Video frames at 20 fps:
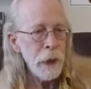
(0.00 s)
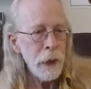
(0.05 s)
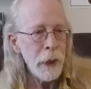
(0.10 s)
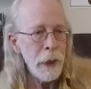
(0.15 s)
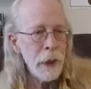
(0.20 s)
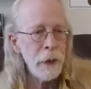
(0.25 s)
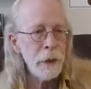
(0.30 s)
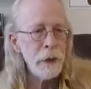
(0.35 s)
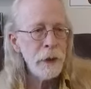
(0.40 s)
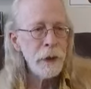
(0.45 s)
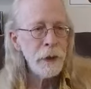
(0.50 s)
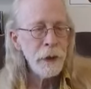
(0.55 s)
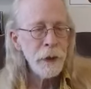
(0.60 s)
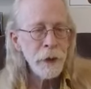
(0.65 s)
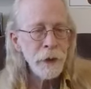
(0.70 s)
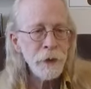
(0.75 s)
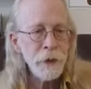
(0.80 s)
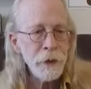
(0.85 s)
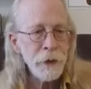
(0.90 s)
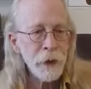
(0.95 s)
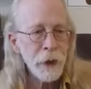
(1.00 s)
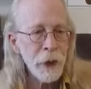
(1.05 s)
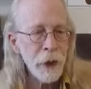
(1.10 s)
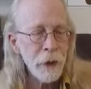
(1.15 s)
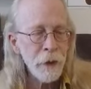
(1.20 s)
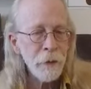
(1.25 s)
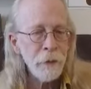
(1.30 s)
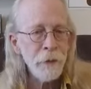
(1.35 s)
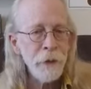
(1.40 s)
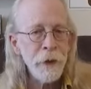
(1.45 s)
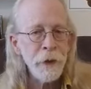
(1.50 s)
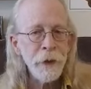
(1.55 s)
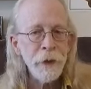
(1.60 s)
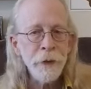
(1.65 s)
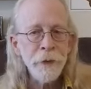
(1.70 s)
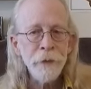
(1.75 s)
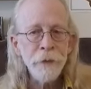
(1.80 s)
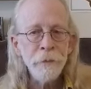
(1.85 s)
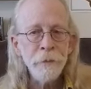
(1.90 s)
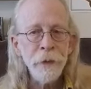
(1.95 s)
and each of
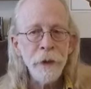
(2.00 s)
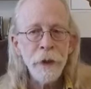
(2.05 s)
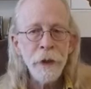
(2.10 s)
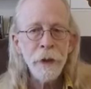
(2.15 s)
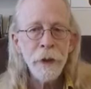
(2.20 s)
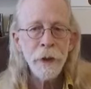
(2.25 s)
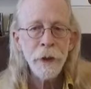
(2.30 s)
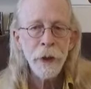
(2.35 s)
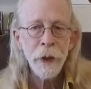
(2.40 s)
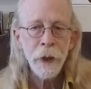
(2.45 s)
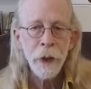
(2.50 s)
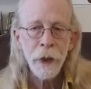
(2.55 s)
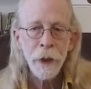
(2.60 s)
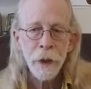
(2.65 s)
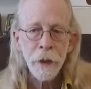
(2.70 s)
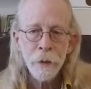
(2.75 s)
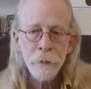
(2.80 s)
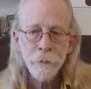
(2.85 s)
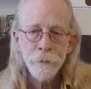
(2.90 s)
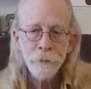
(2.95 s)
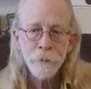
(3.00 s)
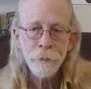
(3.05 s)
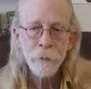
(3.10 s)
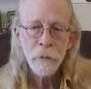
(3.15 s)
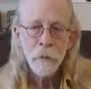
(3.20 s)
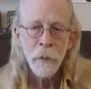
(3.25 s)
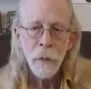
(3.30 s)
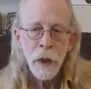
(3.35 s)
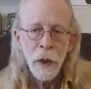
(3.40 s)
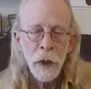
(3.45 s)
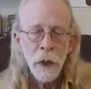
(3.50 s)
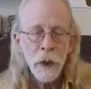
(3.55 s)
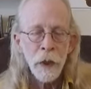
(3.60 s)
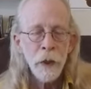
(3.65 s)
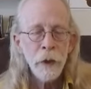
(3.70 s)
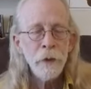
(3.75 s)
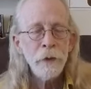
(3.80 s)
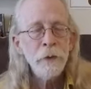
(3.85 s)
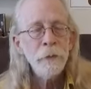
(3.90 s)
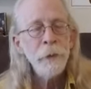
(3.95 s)
these media
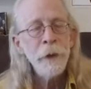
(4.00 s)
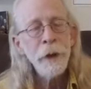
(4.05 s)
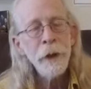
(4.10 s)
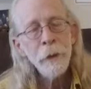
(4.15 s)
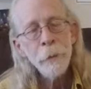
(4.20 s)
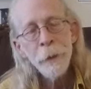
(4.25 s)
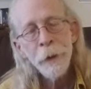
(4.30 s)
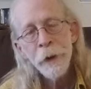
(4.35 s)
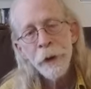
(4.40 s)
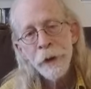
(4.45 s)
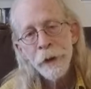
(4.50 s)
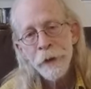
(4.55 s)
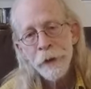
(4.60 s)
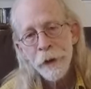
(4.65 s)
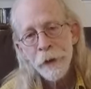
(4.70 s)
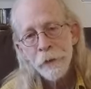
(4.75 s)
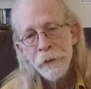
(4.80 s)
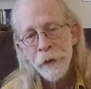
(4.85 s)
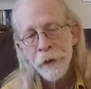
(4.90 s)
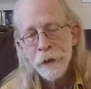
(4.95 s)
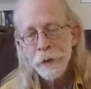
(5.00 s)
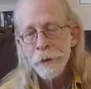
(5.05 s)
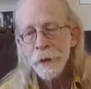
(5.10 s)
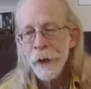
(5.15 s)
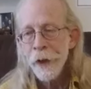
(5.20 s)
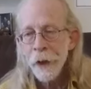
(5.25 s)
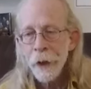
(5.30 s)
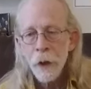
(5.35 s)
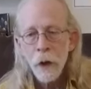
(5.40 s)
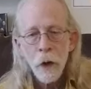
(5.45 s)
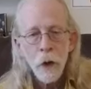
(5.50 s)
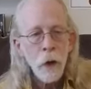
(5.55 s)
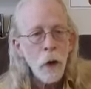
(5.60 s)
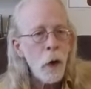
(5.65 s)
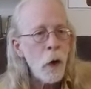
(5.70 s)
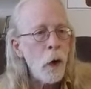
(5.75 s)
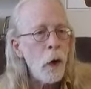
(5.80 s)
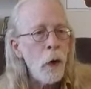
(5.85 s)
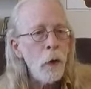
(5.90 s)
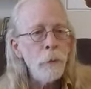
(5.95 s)
is manipulative. It's, they are
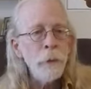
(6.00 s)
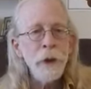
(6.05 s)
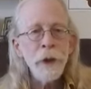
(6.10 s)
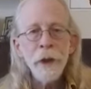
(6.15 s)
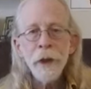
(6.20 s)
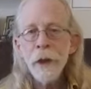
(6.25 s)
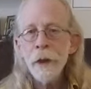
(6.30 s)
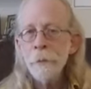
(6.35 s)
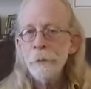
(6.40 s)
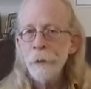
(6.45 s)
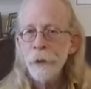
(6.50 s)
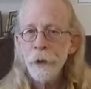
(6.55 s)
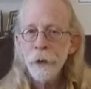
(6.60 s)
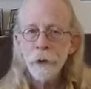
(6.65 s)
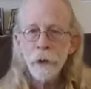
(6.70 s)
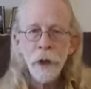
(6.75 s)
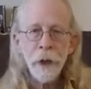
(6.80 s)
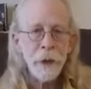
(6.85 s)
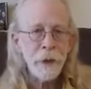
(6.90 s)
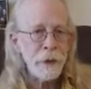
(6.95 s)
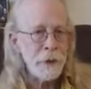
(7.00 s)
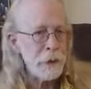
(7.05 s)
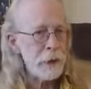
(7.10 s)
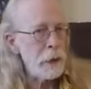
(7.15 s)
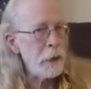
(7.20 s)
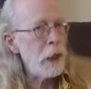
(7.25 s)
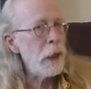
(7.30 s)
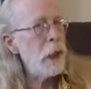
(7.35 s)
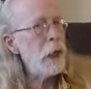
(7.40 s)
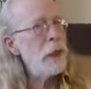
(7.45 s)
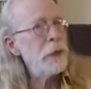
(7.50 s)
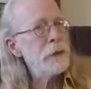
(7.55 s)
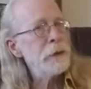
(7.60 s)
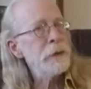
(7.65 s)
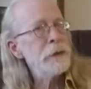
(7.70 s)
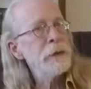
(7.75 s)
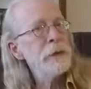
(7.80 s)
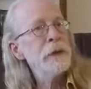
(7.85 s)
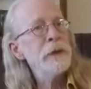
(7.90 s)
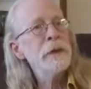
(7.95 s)
all manipulating
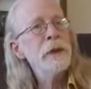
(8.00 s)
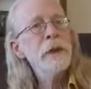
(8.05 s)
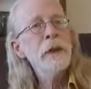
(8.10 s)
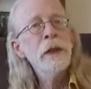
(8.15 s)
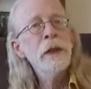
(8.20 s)
us